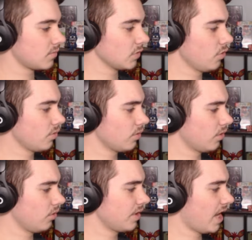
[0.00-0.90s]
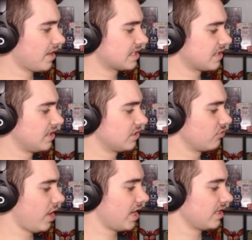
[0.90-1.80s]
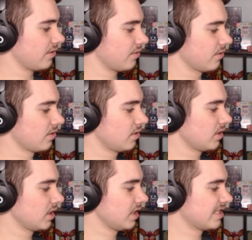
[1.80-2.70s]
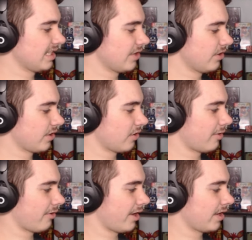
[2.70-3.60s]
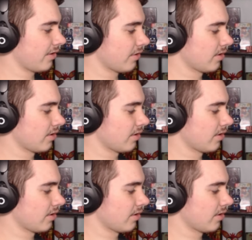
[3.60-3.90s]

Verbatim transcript: Oh, oh yeah, he's he's right here. He's literally gonna be right here.